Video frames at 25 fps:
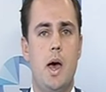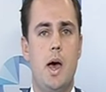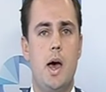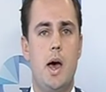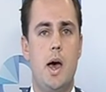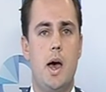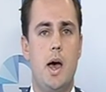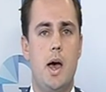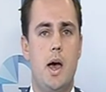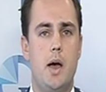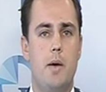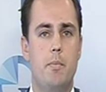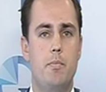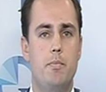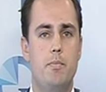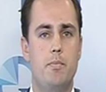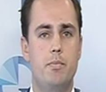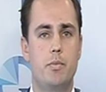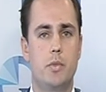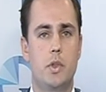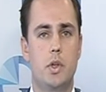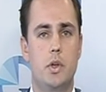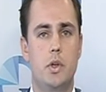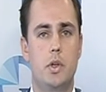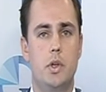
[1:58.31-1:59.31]

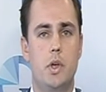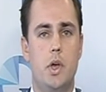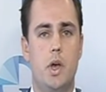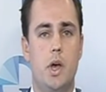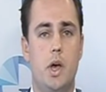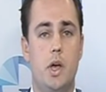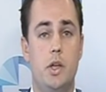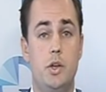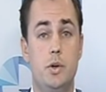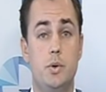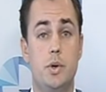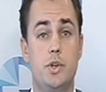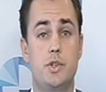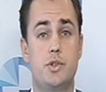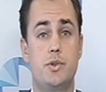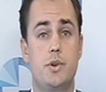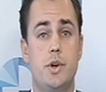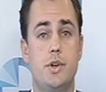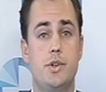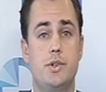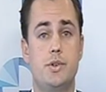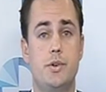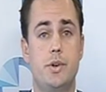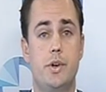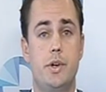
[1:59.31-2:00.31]
US
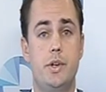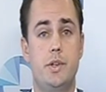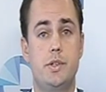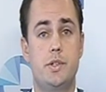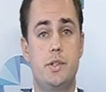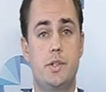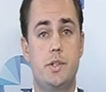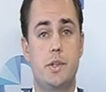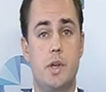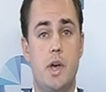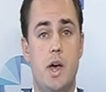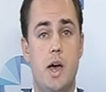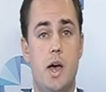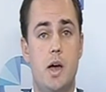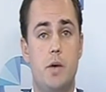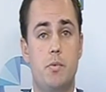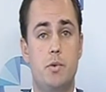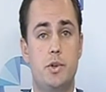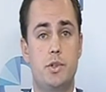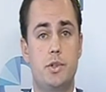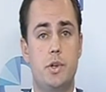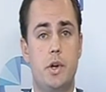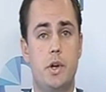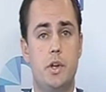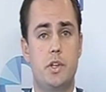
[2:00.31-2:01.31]
Treasuries
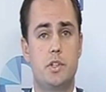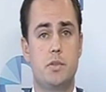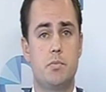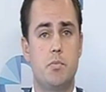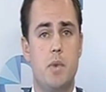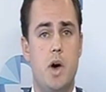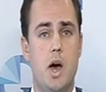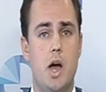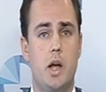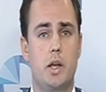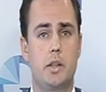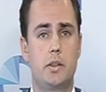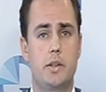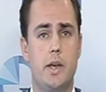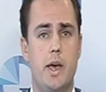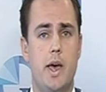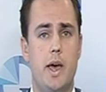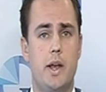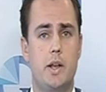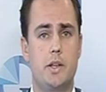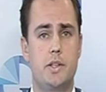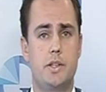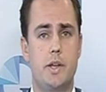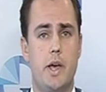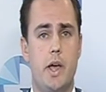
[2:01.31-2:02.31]
returning to market. They
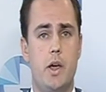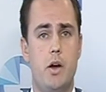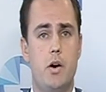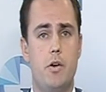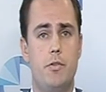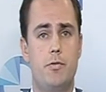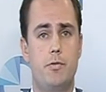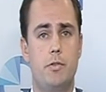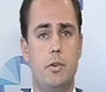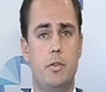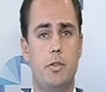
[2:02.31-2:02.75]
had a day off